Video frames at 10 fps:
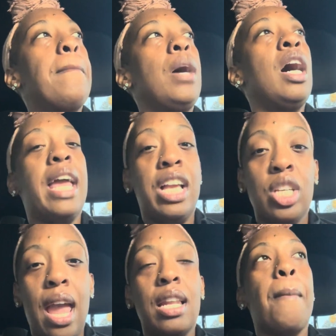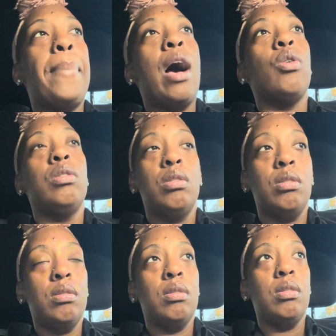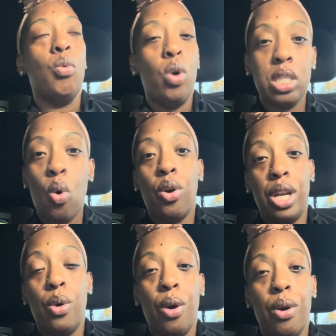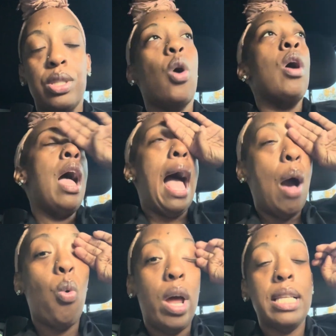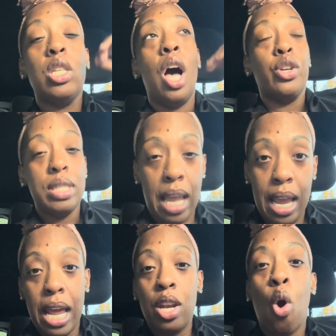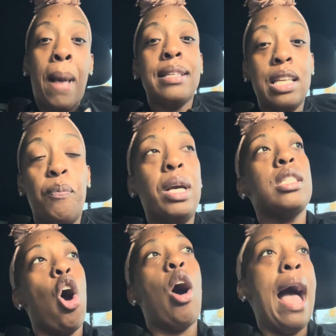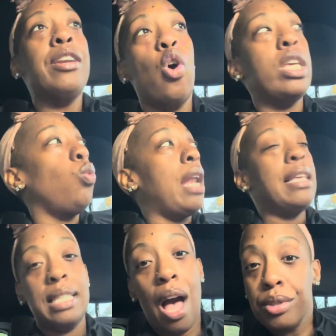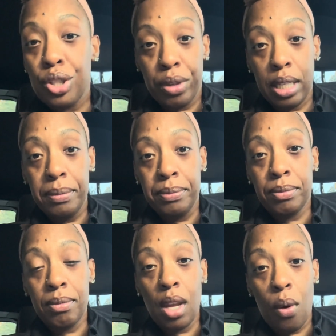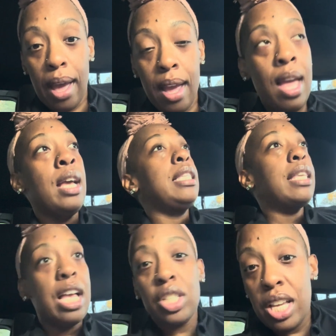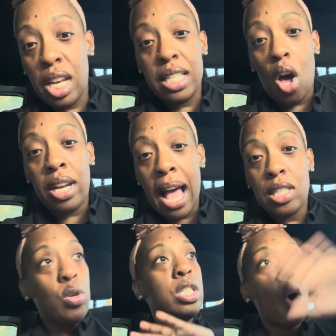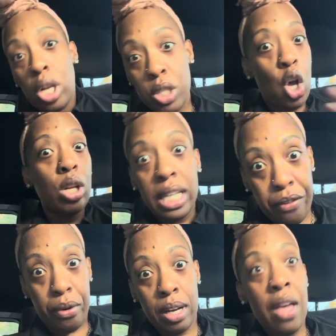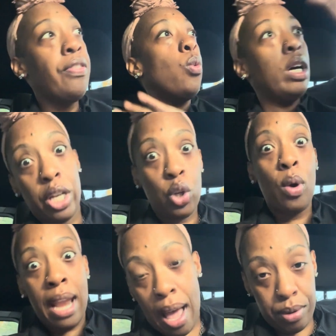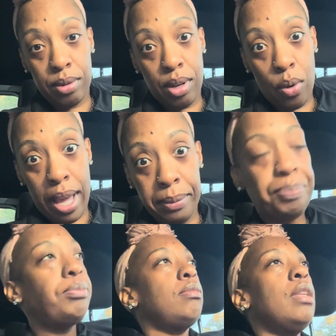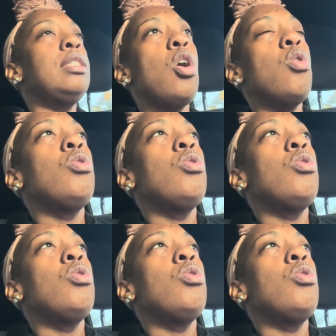uneducated about what's going on in the world. So I wanted to understand and know myself because all I know is what I see out in the street. Okay, sex education that they taught in high school was totally different than what they're doing now. Okay, so